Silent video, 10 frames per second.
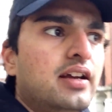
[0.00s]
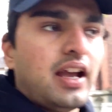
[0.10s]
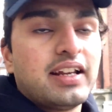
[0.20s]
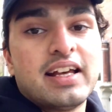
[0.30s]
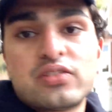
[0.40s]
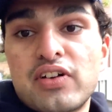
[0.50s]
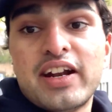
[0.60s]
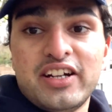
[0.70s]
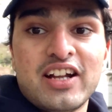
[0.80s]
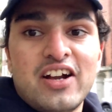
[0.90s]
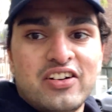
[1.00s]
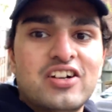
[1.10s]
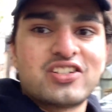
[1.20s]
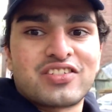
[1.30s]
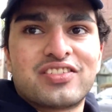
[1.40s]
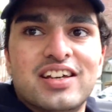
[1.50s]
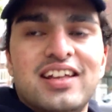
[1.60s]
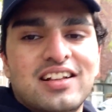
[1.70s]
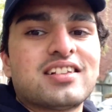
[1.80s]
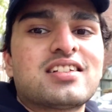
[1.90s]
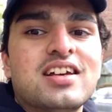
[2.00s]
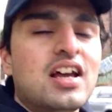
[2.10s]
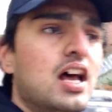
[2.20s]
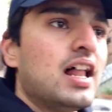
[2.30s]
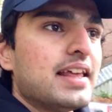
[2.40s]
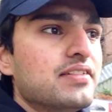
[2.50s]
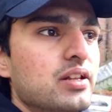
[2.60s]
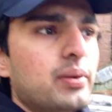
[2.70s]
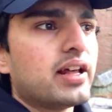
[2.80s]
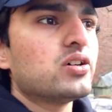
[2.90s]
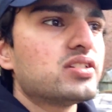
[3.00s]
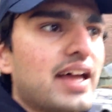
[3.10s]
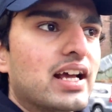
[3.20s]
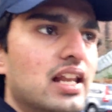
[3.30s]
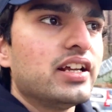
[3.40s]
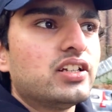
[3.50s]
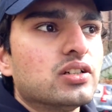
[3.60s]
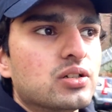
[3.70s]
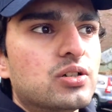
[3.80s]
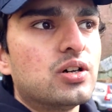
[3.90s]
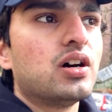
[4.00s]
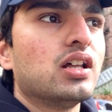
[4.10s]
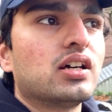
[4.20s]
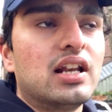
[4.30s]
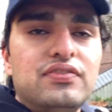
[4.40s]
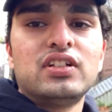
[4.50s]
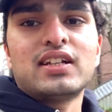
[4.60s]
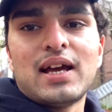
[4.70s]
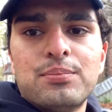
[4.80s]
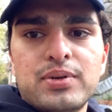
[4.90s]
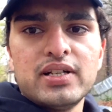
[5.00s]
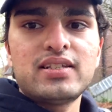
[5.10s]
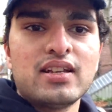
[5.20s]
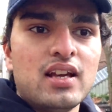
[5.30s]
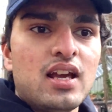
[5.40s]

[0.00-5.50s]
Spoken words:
it gets very tiring because of the hills. Even when I go cycling to Clifton campus,